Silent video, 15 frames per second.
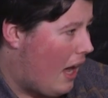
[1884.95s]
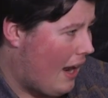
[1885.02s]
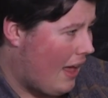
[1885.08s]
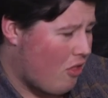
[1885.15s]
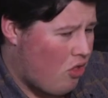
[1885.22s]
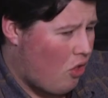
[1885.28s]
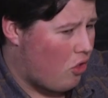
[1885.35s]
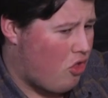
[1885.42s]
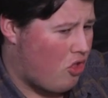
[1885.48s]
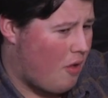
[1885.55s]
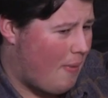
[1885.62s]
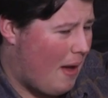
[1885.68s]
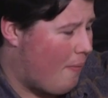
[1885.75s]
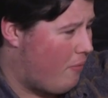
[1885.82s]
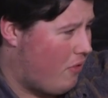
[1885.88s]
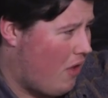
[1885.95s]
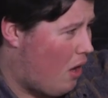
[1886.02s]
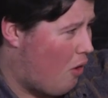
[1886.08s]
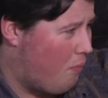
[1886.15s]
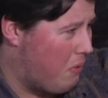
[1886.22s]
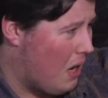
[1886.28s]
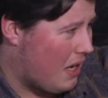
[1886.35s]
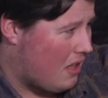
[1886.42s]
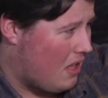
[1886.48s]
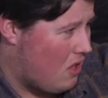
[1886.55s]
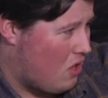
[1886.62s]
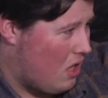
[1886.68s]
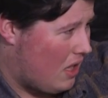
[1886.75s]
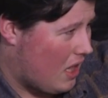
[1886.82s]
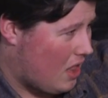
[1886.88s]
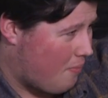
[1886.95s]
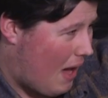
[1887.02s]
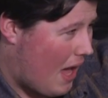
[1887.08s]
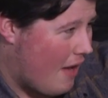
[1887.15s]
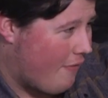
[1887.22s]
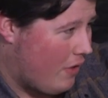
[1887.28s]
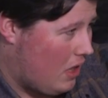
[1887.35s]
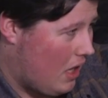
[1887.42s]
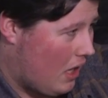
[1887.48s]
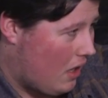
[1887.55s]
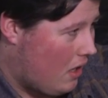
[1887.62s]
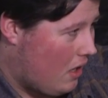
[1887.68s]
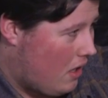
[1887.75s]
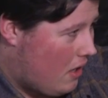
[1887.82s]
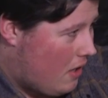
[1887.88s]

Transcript: And that's not just about the whole Brexit shit, that's about everything.